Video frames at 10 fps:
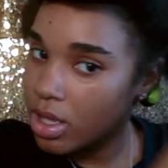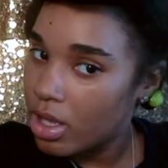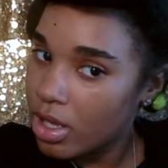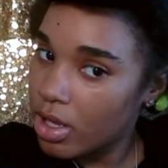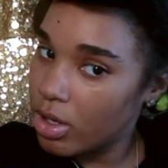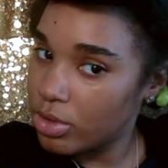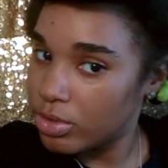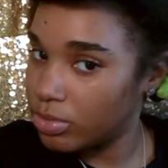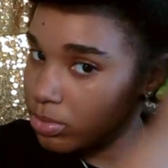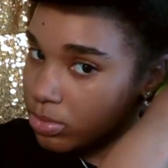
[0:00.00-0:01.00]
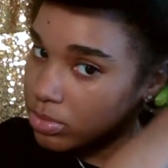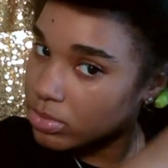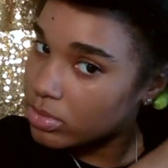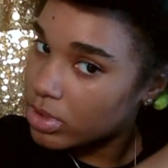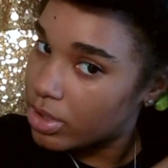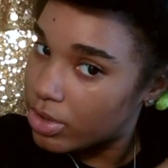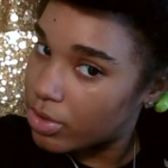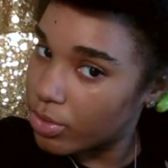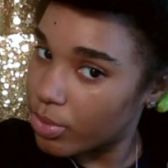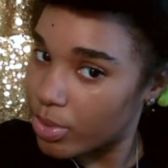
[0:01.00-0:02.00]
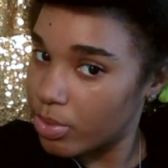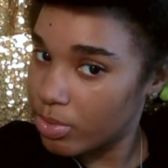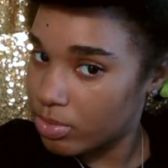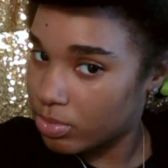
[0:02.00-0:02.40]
And comb it through.